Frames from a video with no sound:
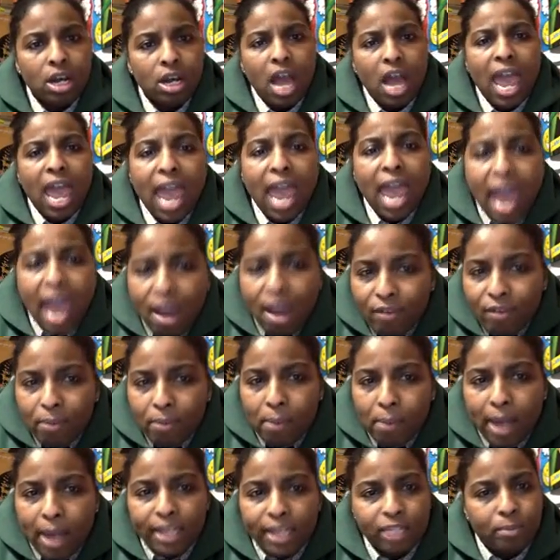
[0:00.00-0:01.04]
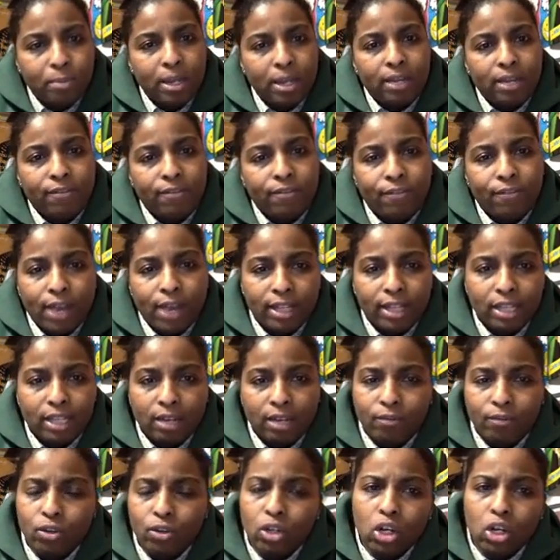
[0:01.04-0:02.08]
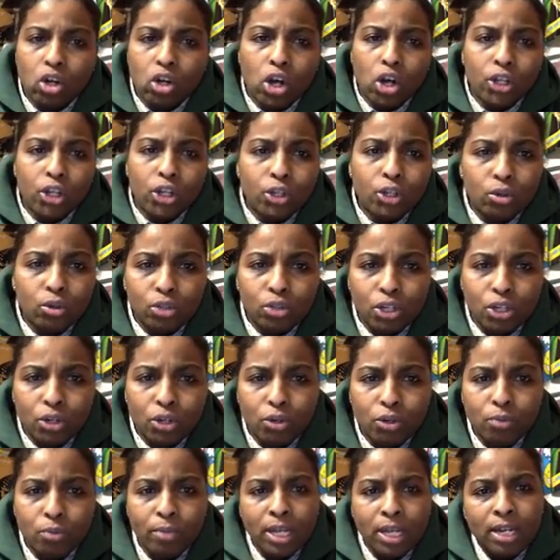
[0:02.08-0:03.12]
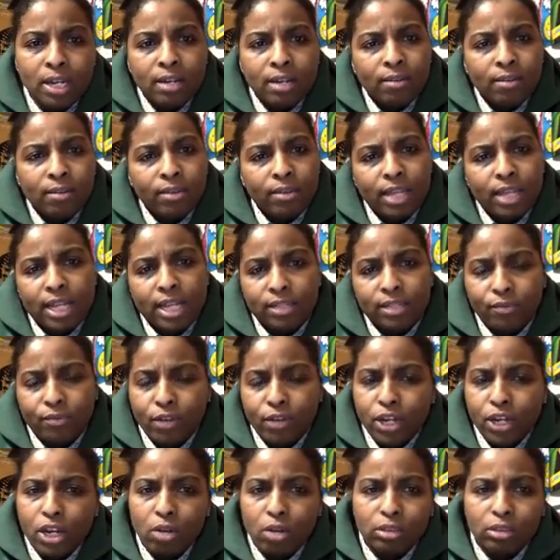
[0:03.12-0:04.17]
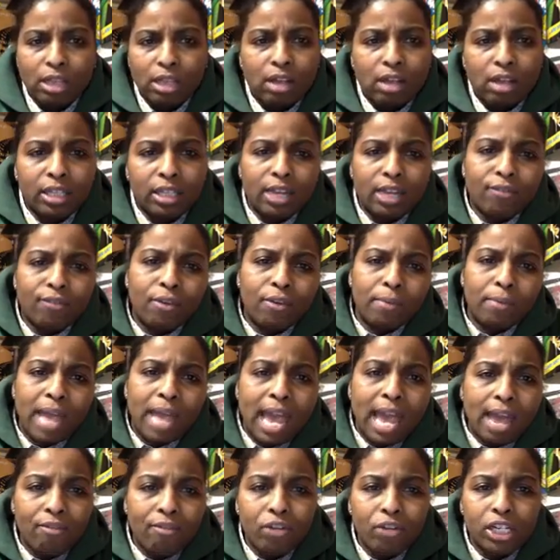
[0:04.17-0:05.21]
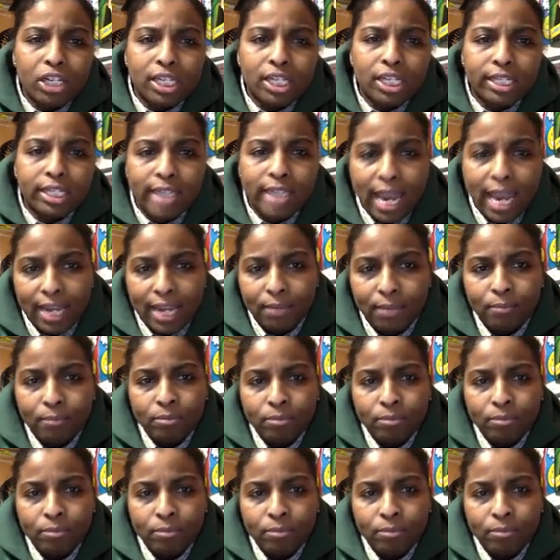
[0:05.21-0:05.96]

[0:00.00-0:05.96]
Everybody's being affected. If you look on YouTube, there's videos out there from every state,